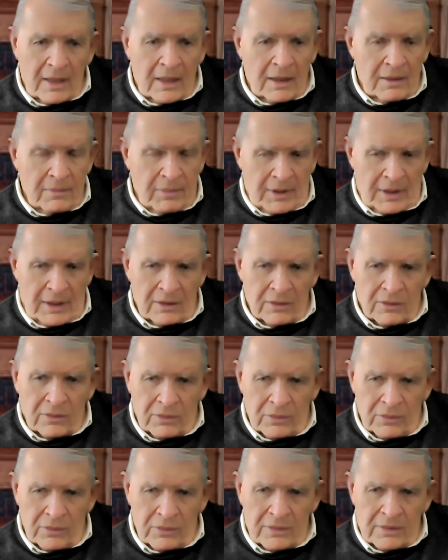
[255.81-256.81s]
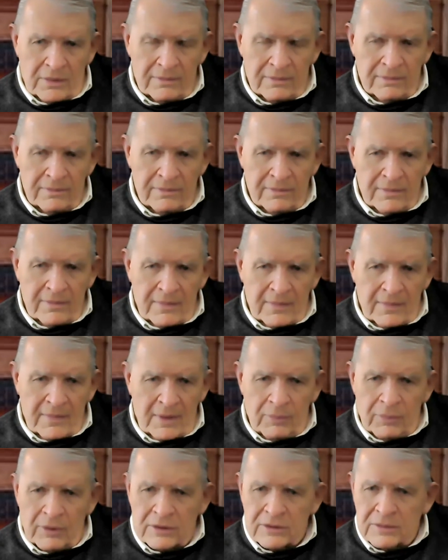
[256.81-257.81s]
It may include
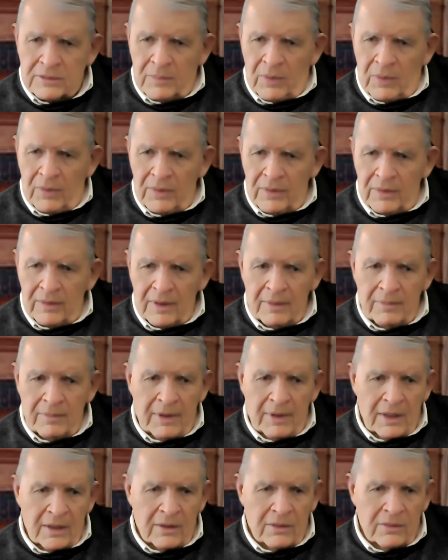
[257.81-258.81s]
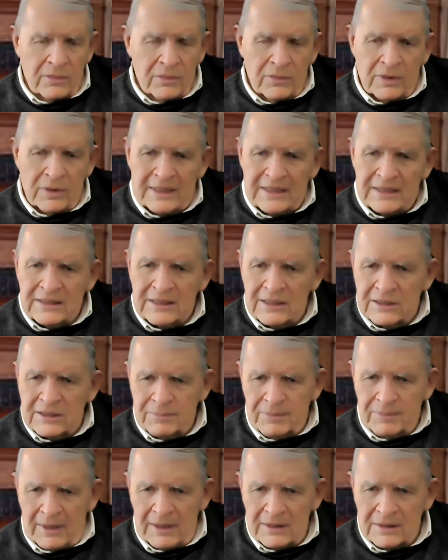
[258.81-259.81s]
bricks and mortar. It may include leasing
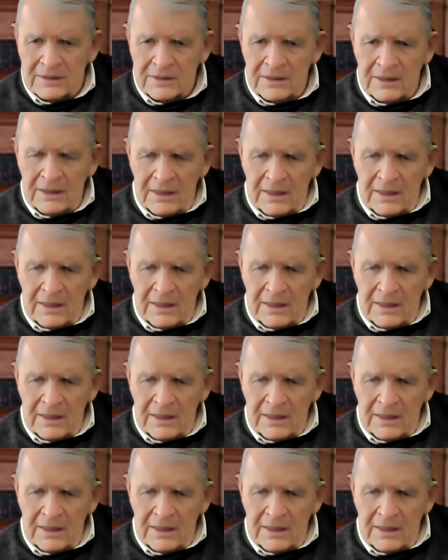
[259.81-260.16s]
space.